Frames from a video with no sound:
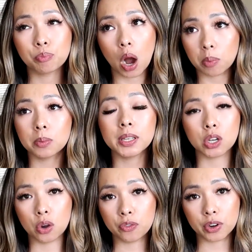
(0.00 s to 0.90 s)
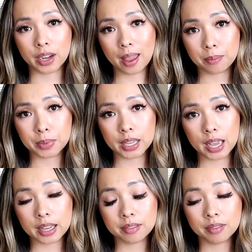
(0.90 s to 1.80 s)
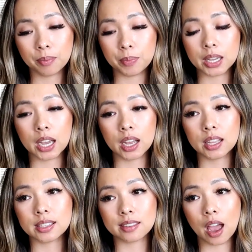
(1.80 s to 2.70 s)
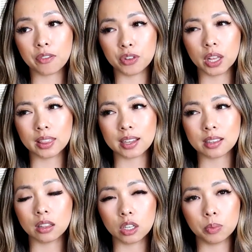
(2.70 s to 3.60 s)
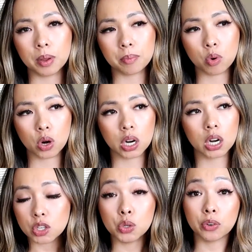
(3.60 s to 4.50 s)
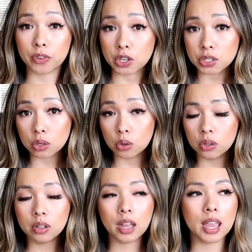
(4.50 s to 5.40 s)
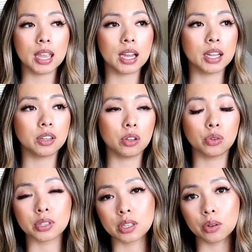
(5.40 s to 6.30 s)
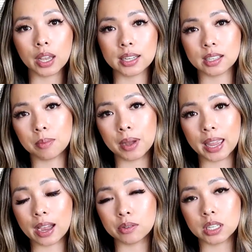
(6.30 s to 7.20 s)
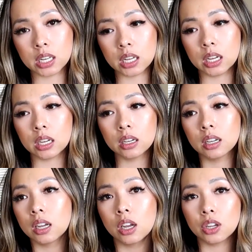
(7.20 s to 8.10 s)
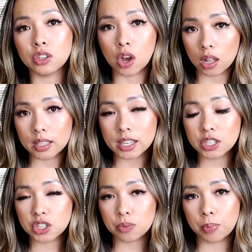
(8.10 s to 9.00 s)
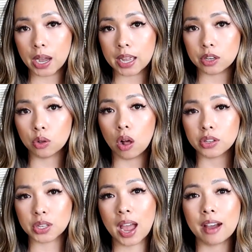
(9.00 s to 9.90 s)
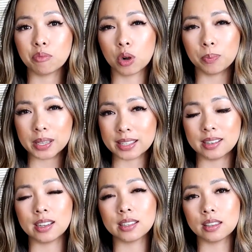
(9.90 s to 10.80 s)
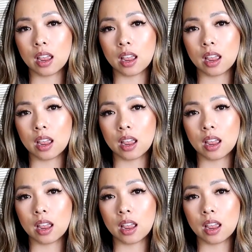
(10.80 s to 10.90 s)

probably go for an MBA, because I feel like that's a little bit more universal and you'll still get some accounting knowledge, but you'll also have more business